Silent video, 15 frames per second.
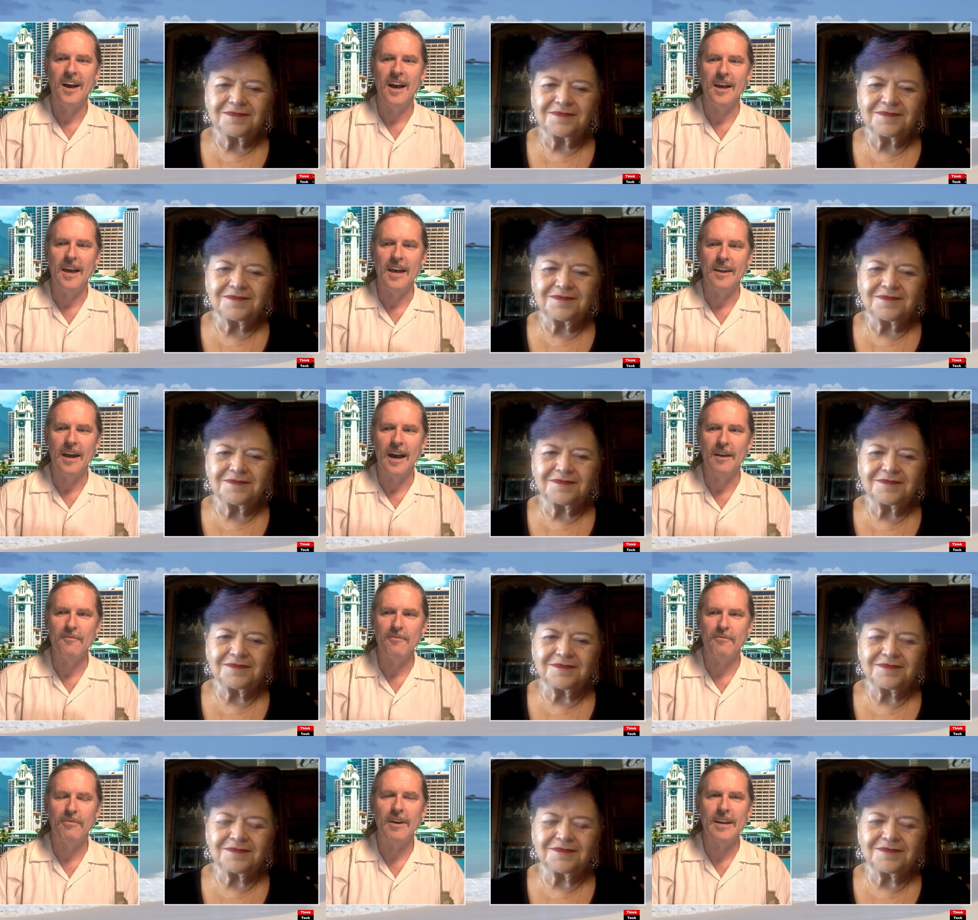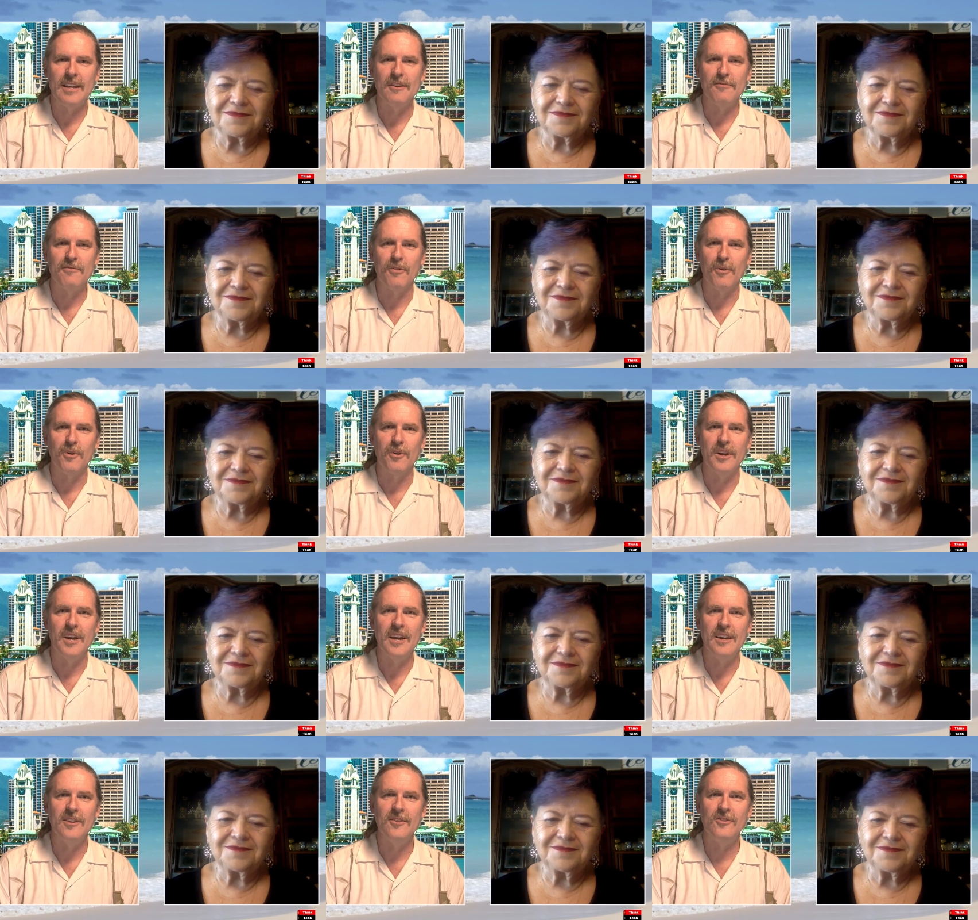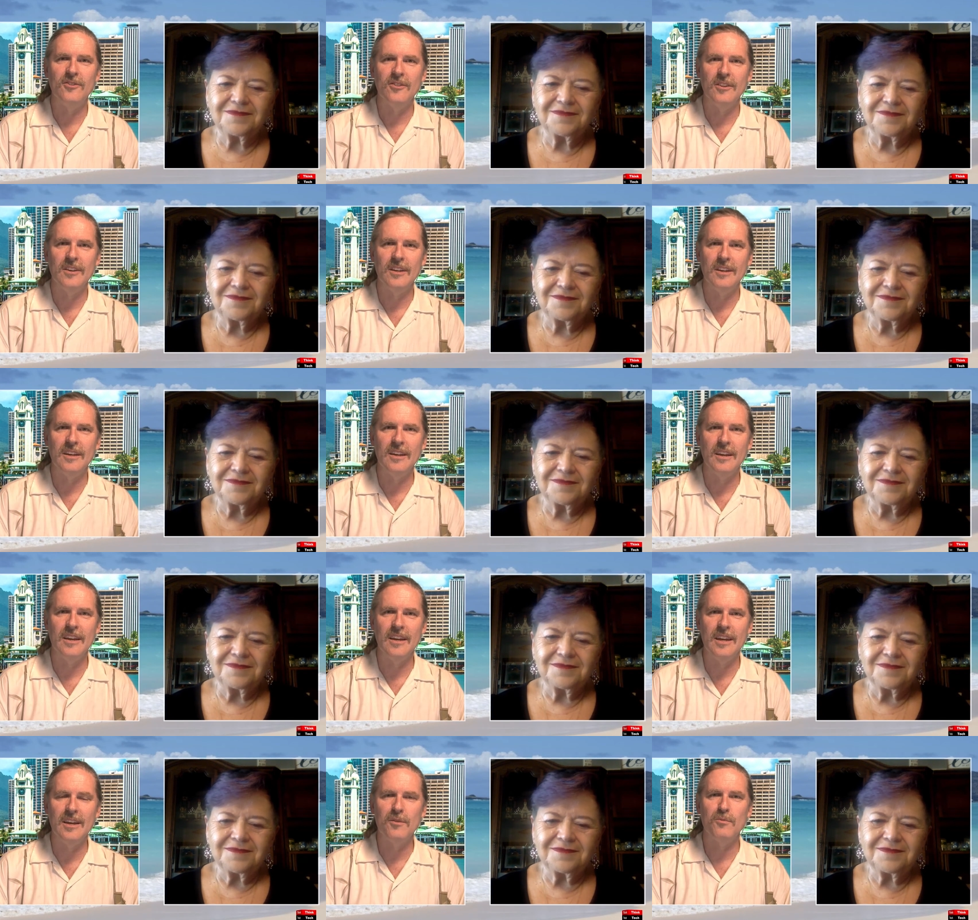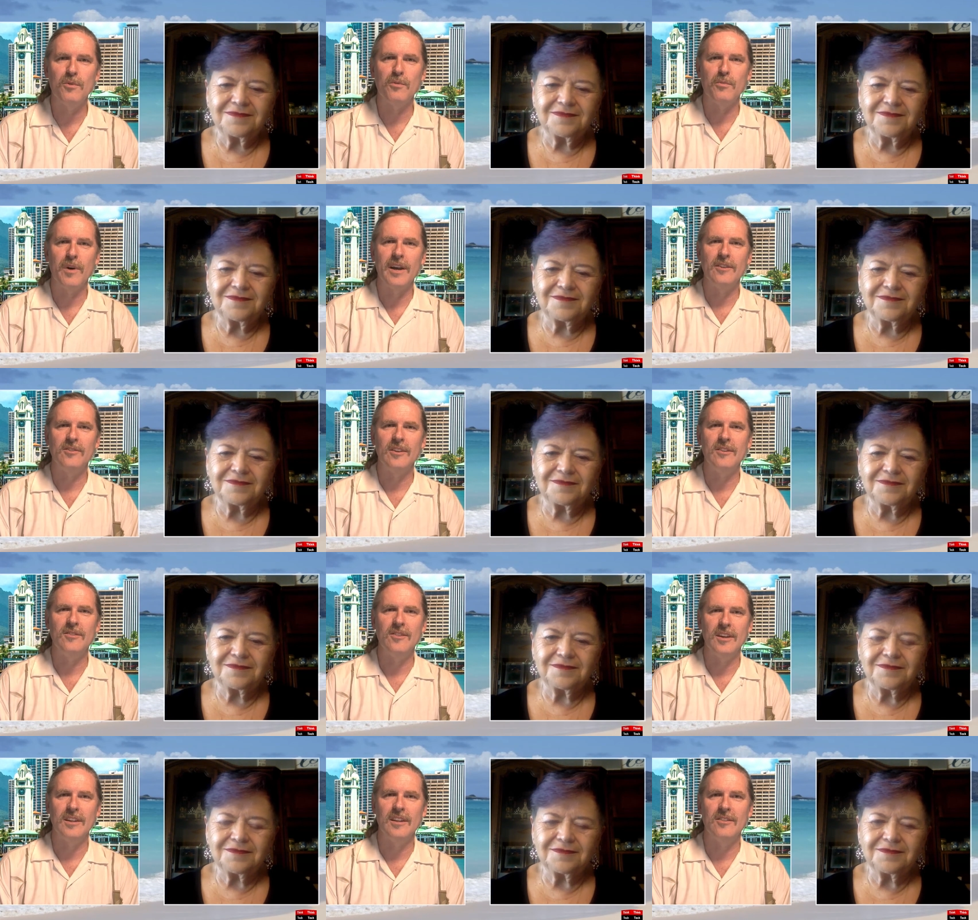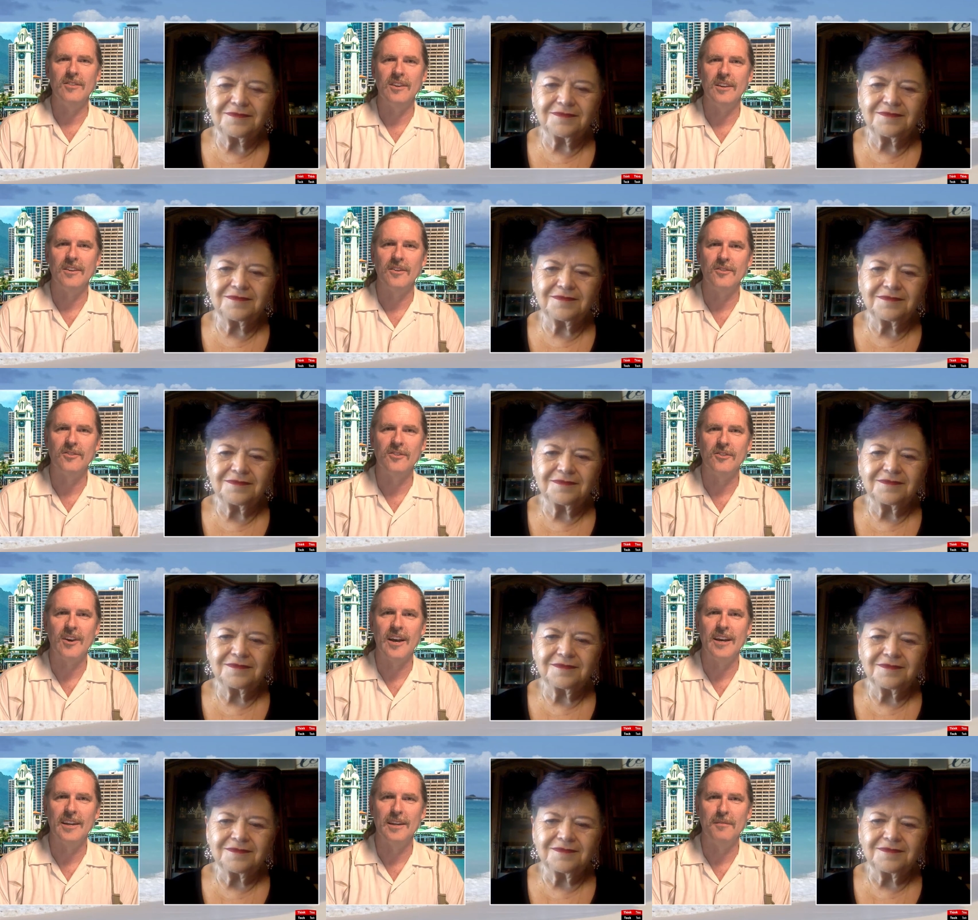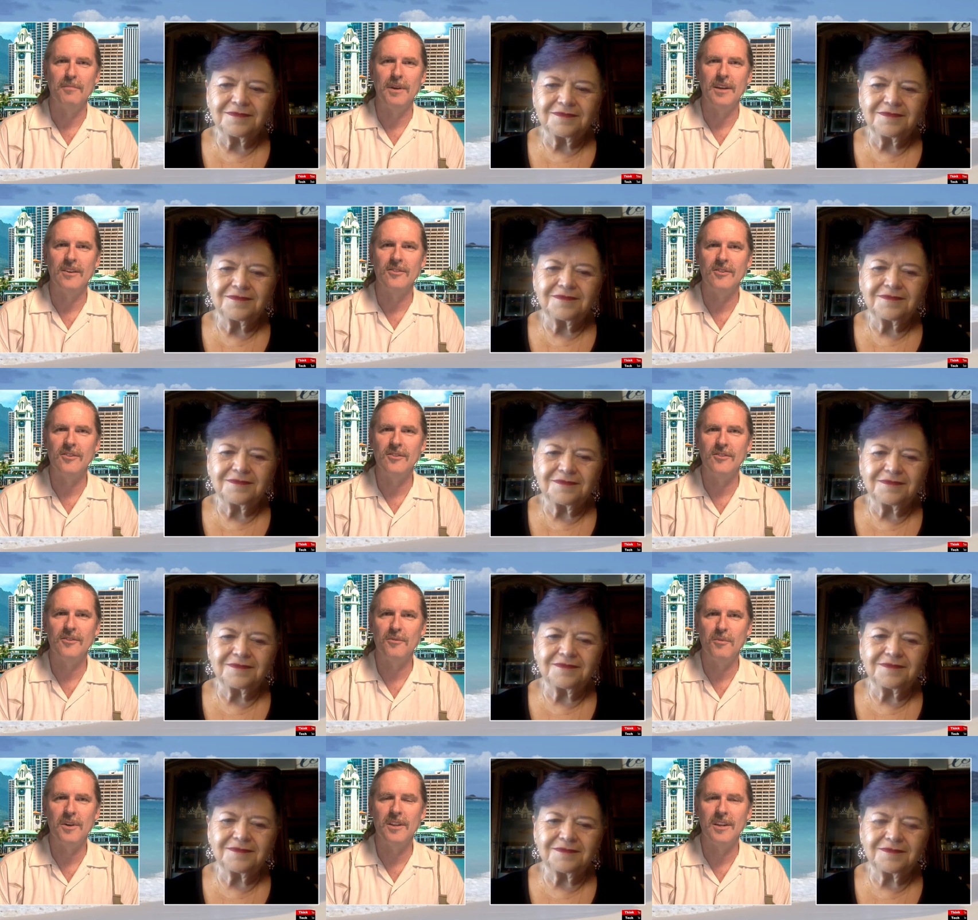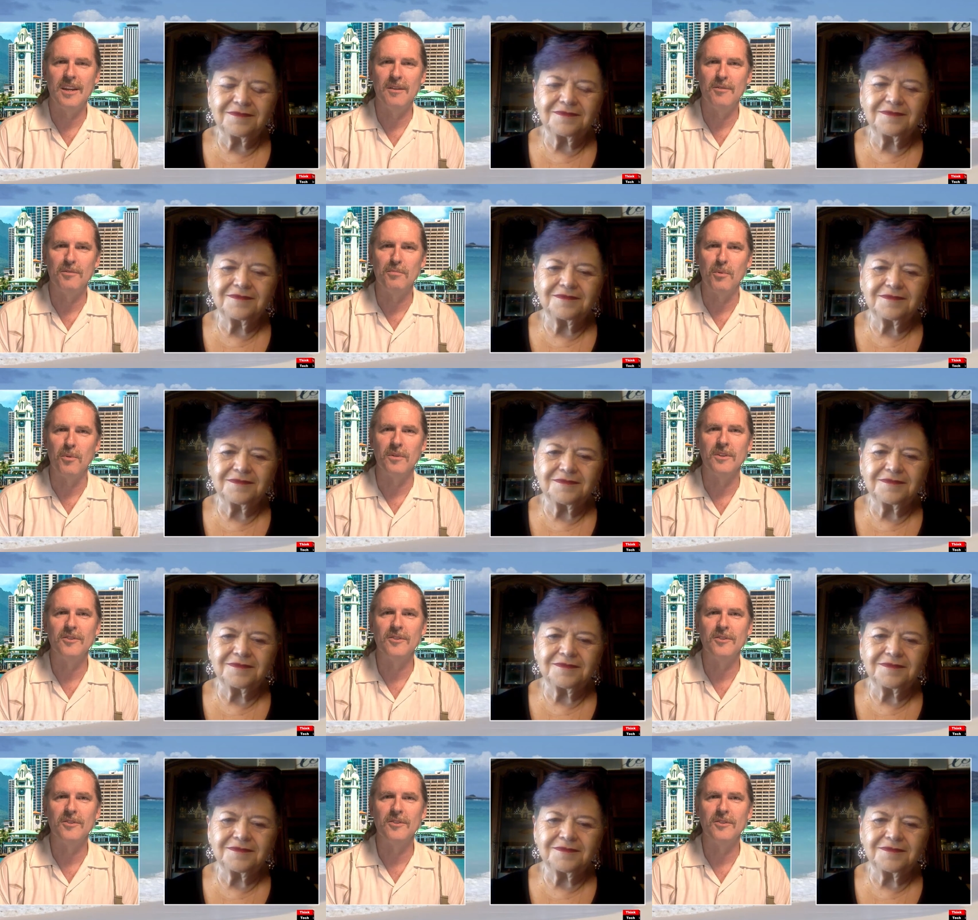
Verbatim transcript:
Speaker 1: and I'm fighting for his equal rights and dignity in our society, because this is the way that he was born.